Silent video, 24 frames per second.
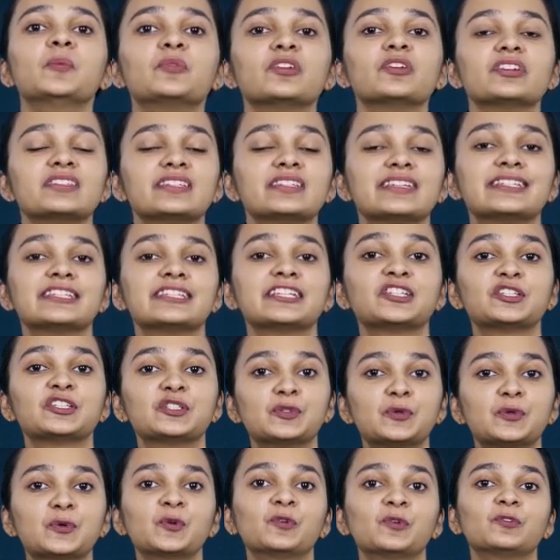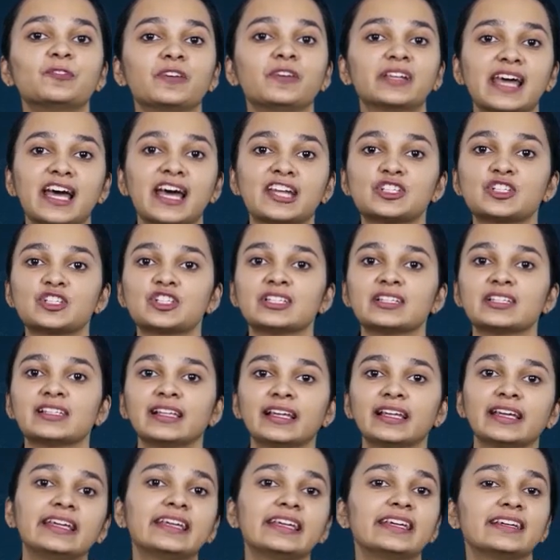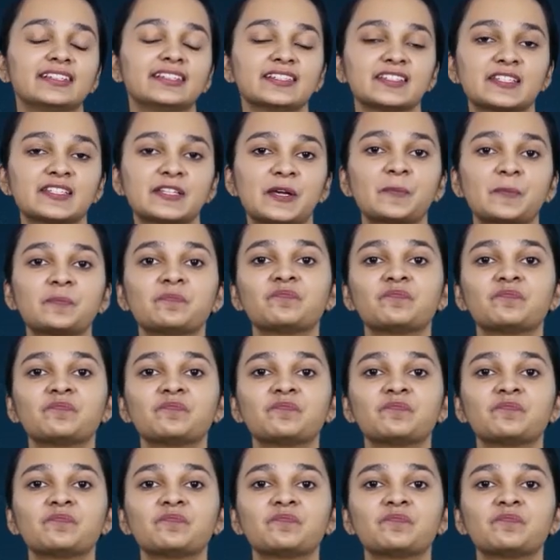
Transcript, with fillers: preceding two financial years.